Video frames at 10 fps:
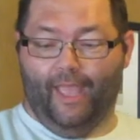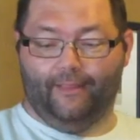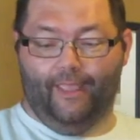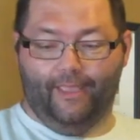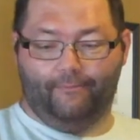
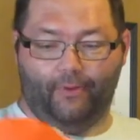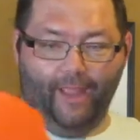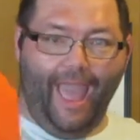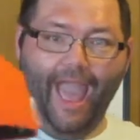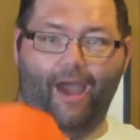and like put
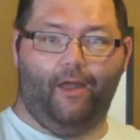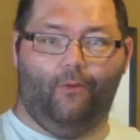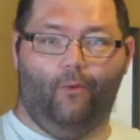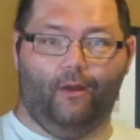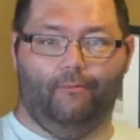a hat on
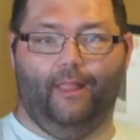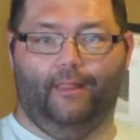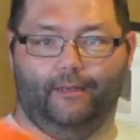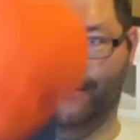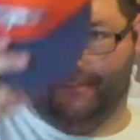a
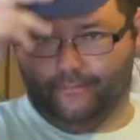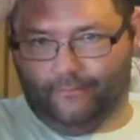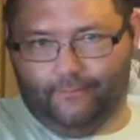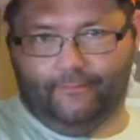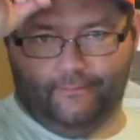watermelon.
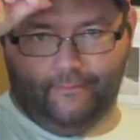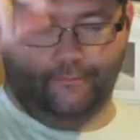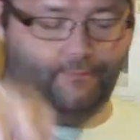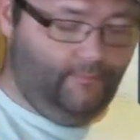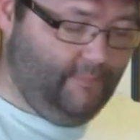
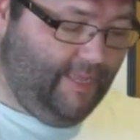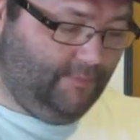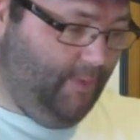That's